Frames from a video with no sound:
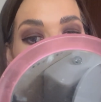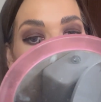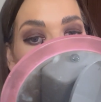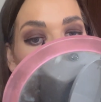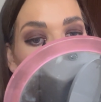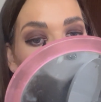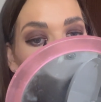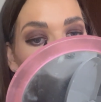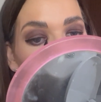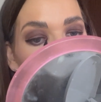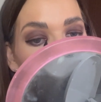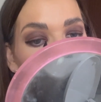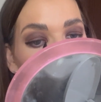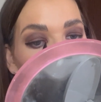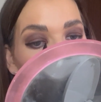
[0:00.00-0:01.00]

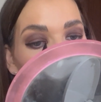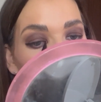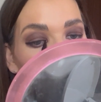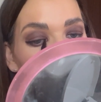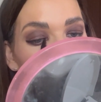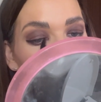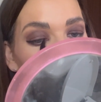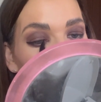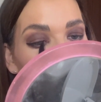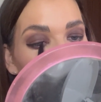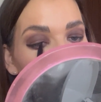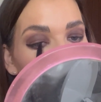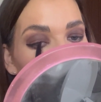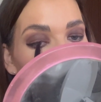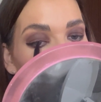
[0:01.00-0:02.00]
but it's
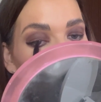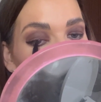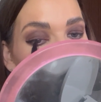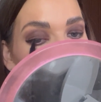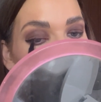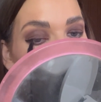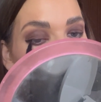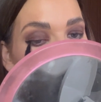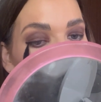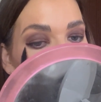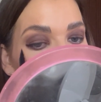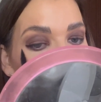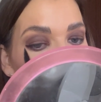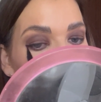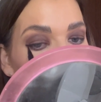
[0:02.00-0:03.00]
only lasted a
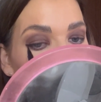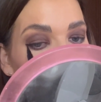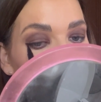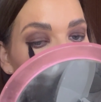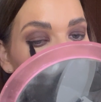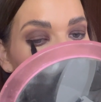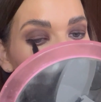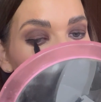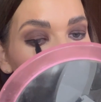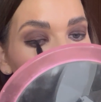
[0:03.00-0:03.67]
few weeks.